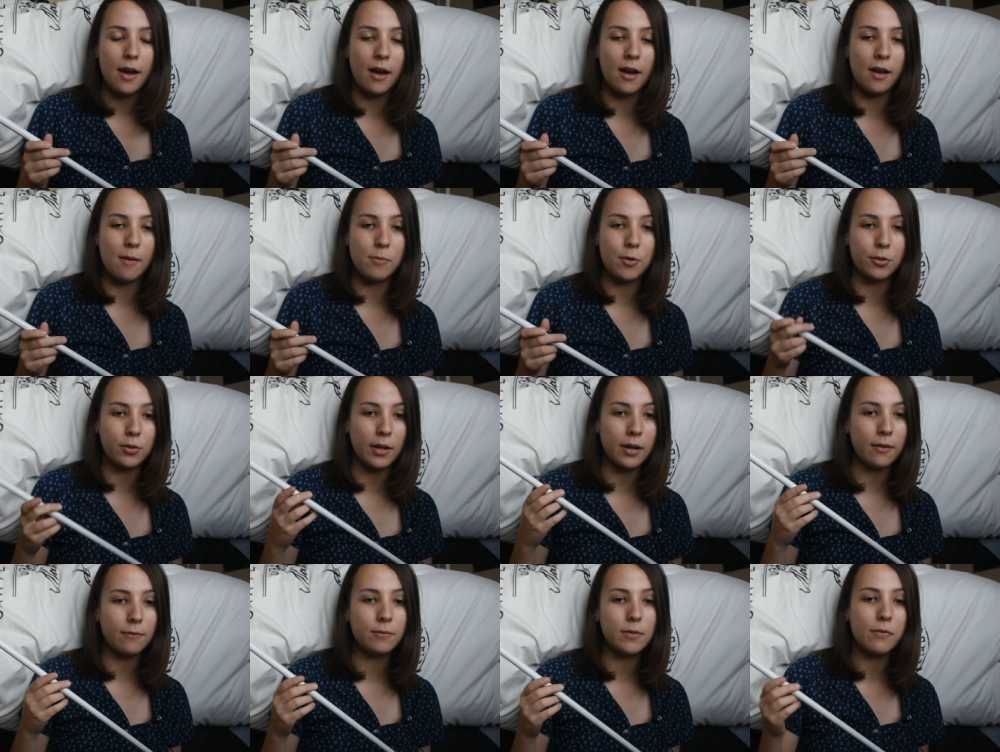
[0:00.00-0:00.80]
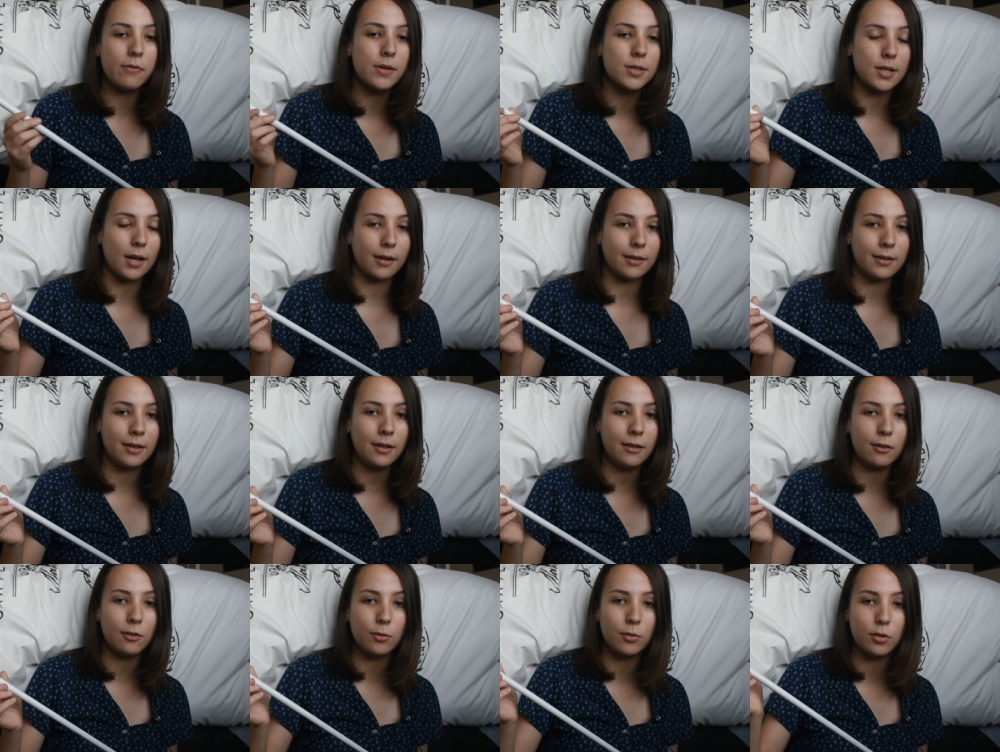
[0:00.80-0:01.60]
There's a lot of different
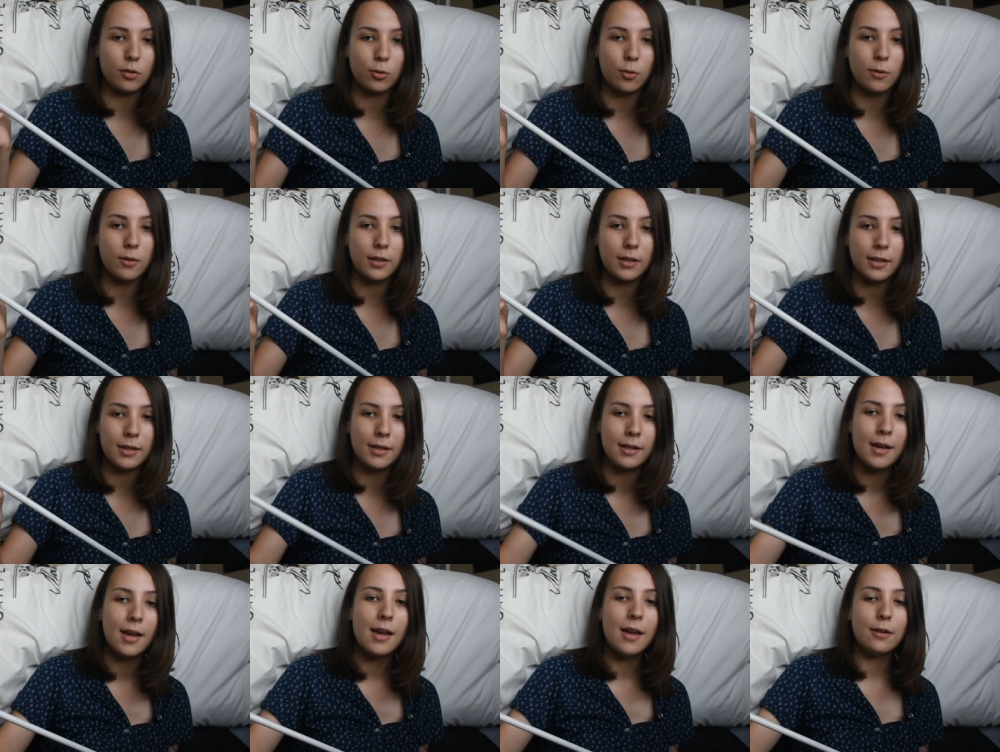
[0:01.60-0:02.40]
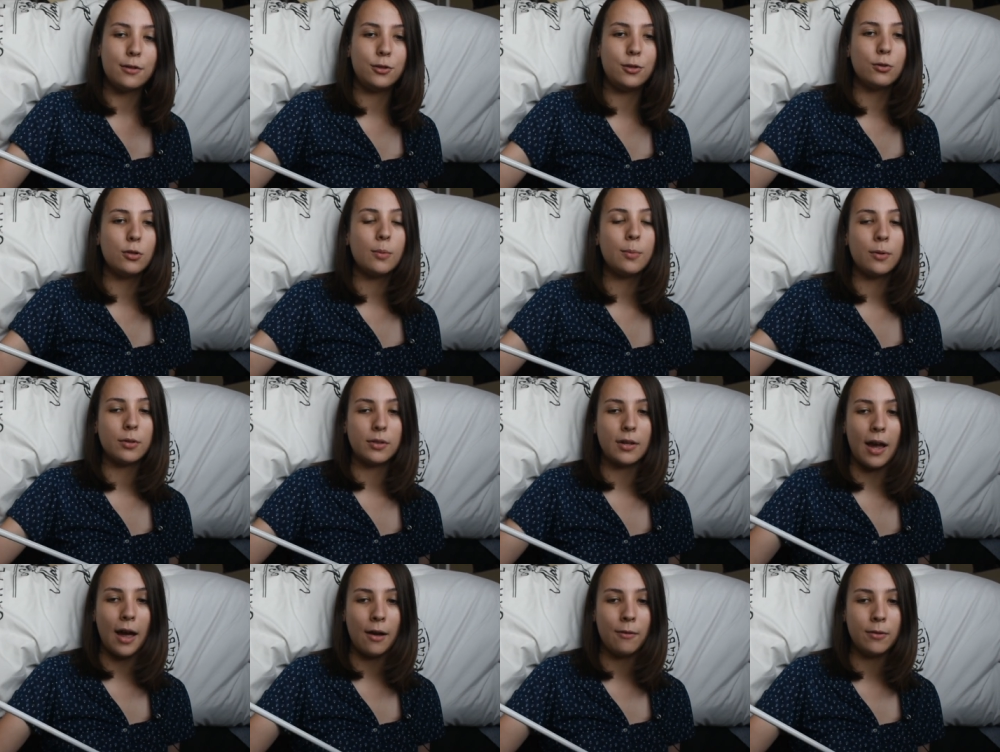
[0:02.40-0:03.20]
techniques, so it's totally doable
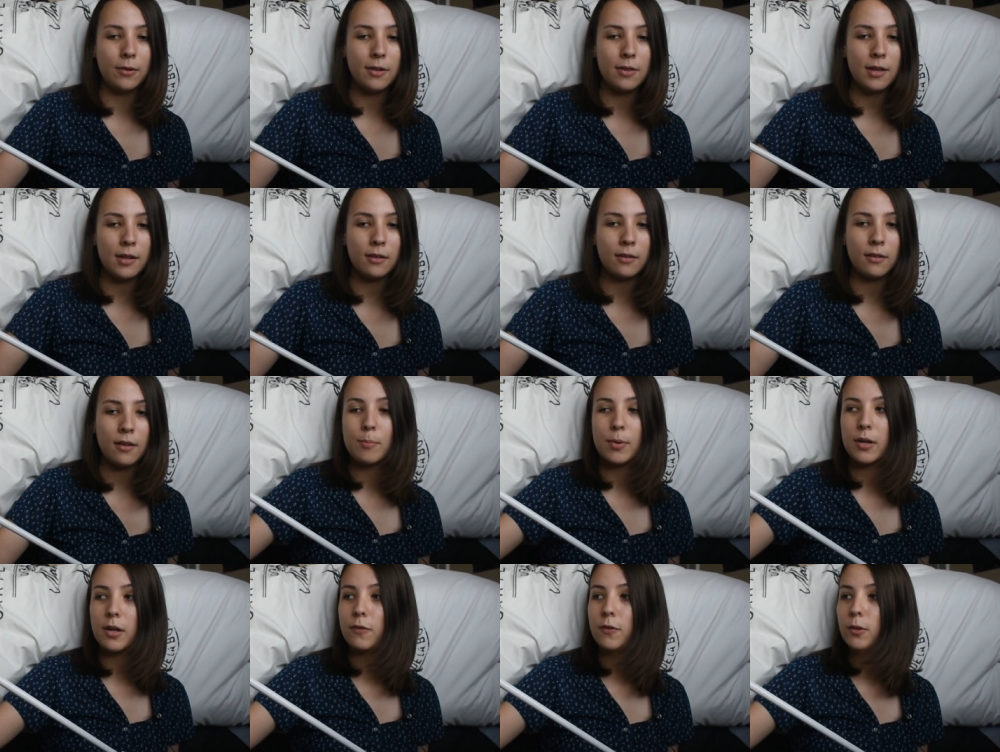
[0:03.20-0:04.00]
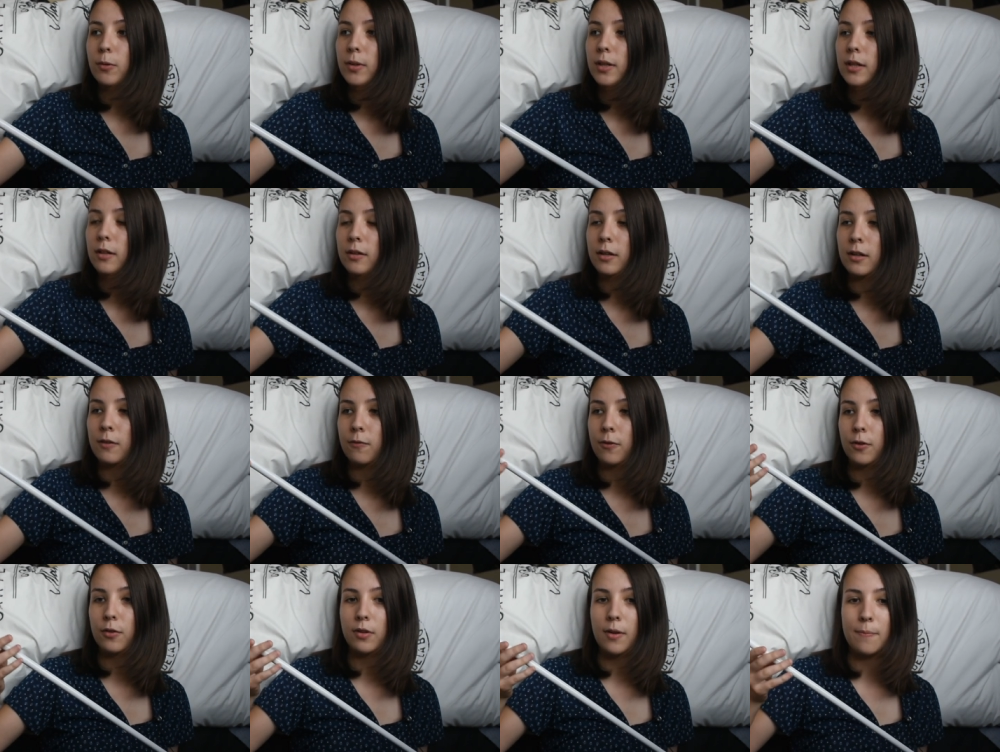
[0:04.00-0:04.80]
to have one of these, but if you're really looking
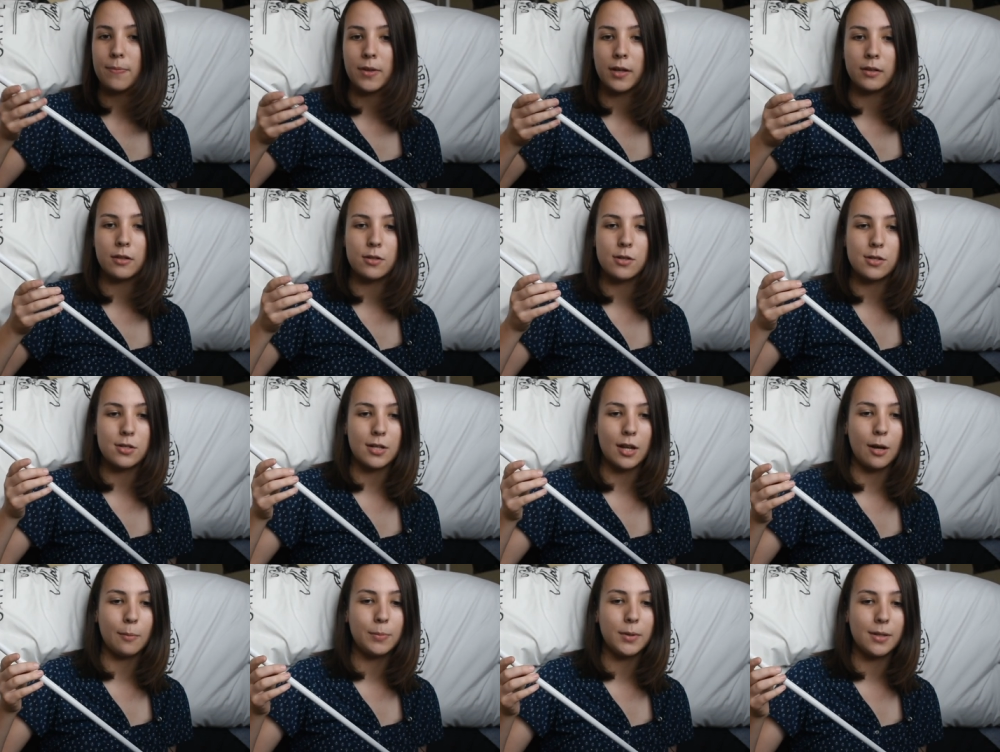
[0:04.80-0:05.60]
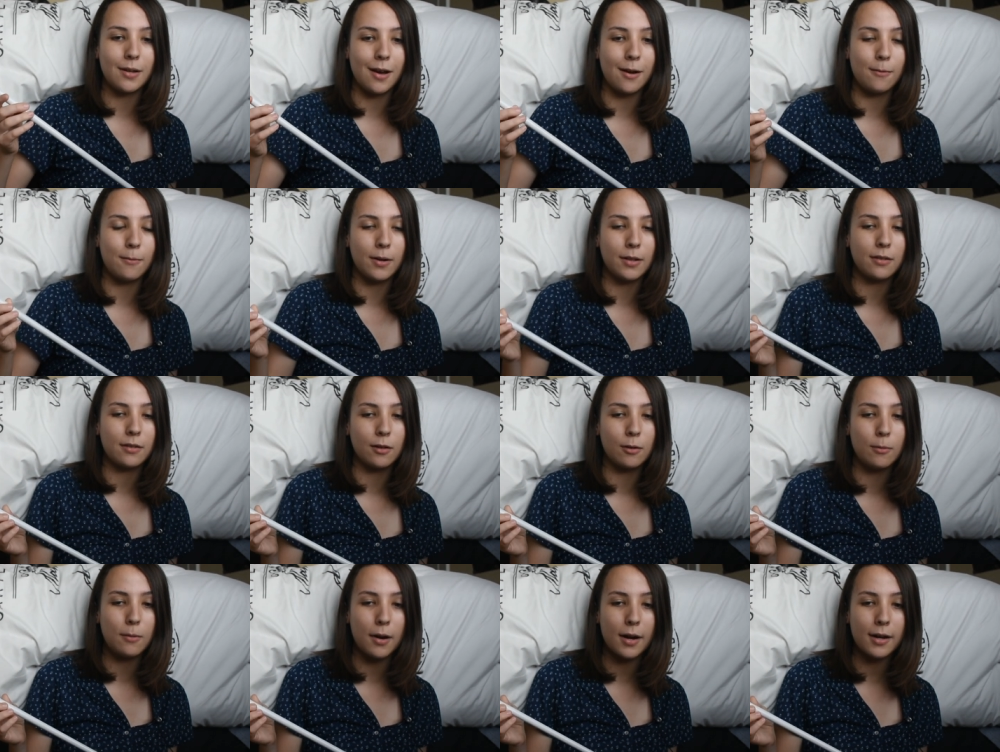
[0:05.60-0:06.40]
for something to just help you out once
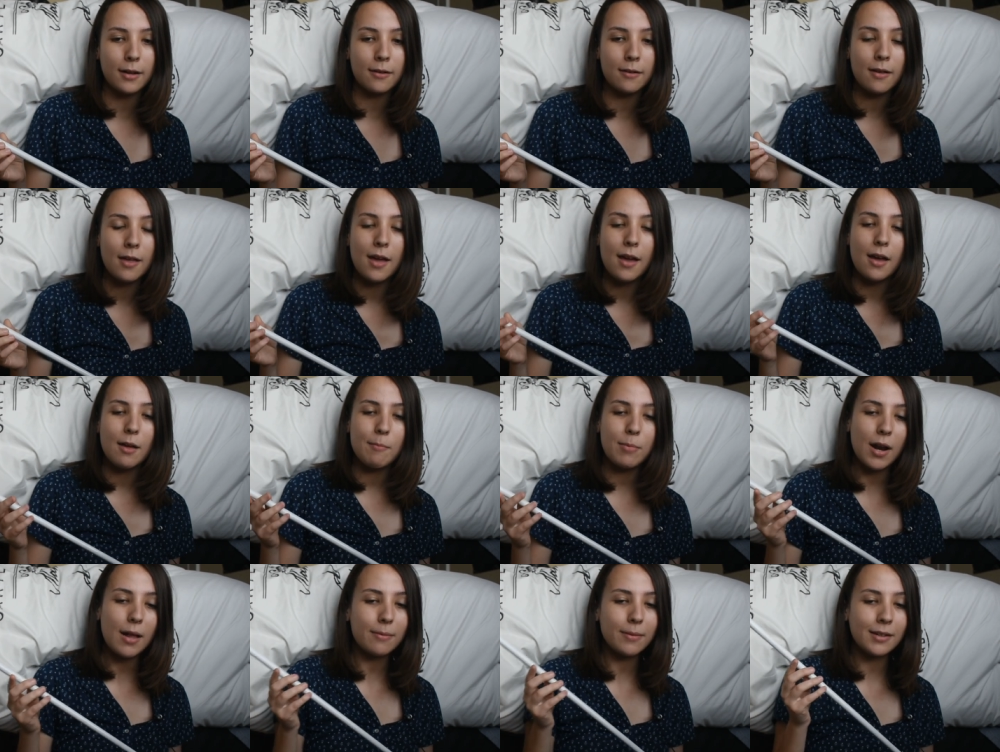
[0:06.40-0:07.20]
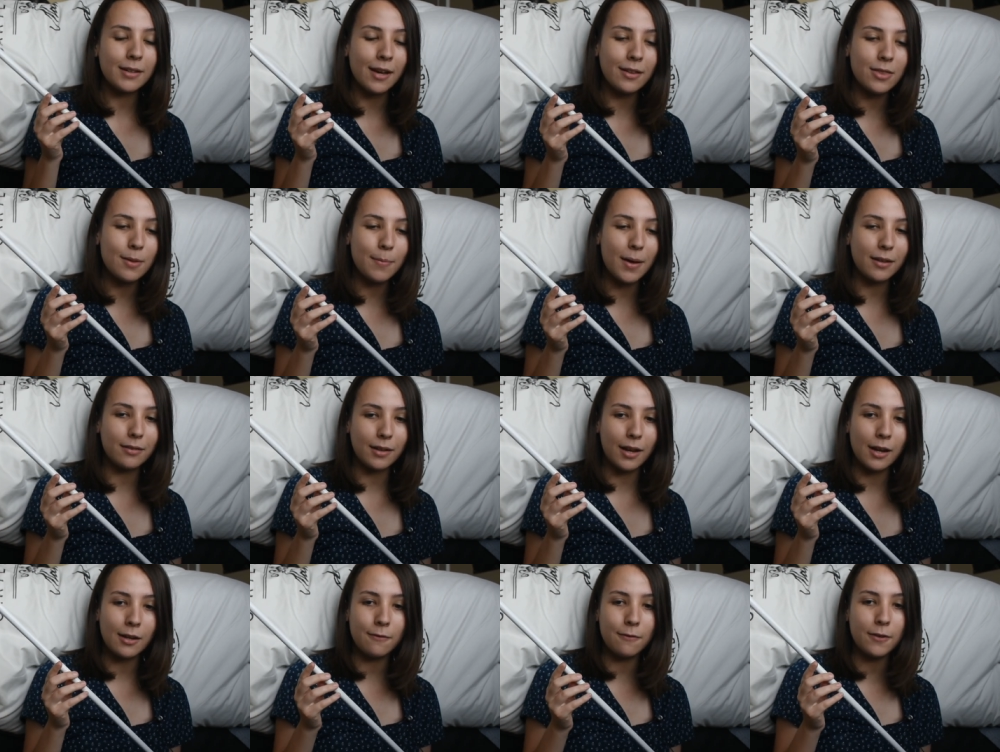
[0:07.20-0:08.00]
in a while, probably not the
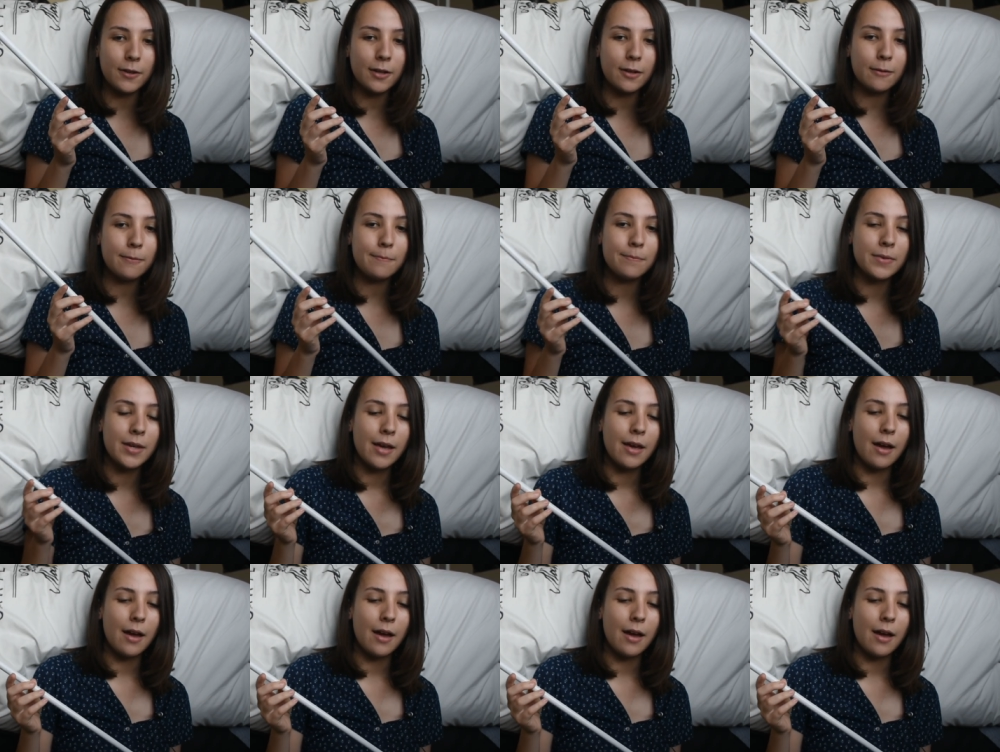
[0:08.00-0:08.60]
best cane for you.